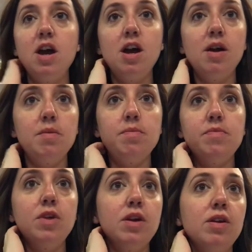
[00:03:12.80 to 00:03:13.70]

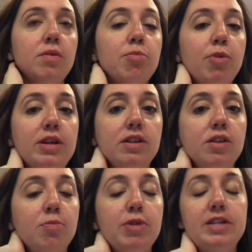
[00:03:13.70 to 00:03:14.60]
um, the boy,
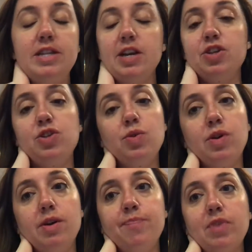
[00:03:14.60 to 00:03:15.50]
little boys next
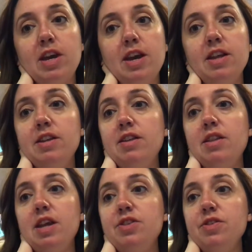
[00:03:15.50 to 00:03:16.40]
door again.
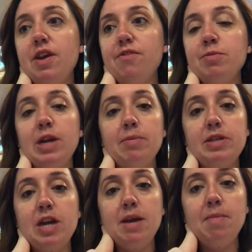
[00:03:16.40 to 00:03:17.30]
They do that from time
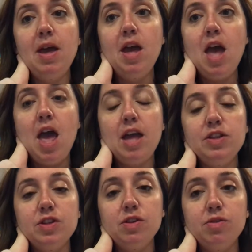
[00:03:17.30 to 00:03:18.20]
to time.
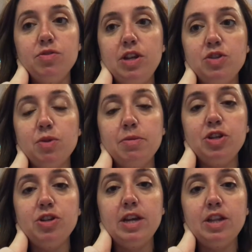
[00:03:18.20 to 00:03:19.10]
And so they just want to
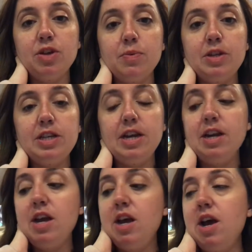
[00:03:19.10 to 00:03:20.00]
make sure they get their work
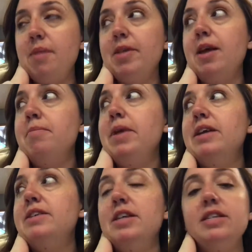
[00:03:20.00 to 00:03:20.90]
done. I'm letting
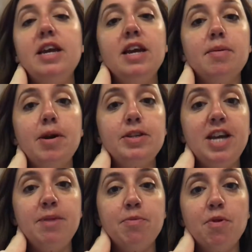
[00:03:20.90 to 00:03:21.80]
Macy take about
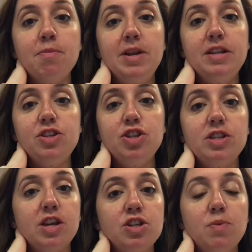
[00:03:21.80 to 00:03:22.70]
10 more minutes.
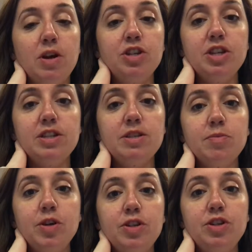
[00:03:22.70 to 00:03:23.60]
She's actually watching
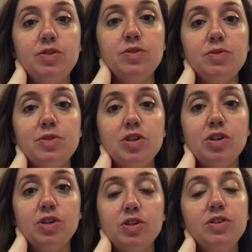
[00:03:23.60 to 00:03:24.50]
some cartoons with
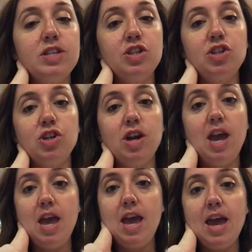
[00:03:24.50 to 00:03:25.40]
her little sister,
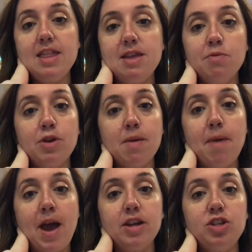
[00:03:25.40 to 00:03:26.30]
and then we'll
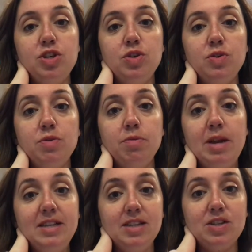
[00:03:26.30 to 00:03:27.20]
get back to
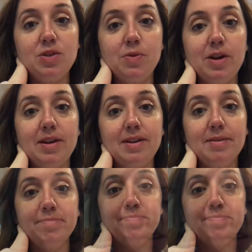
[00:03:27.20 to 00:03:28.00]
Macy's schoolwork.